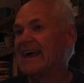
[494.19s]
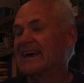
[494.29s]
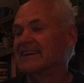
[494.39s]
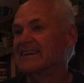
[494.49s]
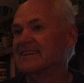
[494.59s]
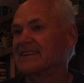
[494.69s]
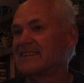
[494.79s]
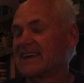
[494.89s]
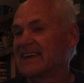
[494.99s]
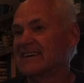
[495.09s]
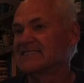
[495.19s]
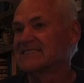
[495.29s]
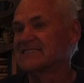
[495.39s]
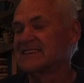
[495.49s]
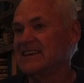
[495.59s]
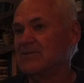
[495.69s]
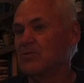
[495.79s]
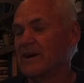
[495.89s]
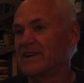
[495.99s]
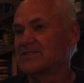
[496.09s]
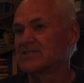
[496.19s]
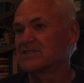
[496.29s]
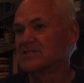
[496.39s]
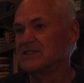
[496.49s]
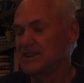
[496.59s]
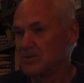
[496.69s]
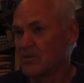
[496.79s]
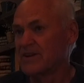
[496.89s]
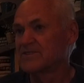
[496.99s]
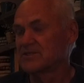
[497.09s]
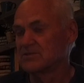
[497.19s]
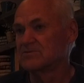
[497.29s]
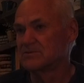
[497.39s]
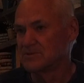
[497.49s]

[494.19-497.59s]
And the thing is he went to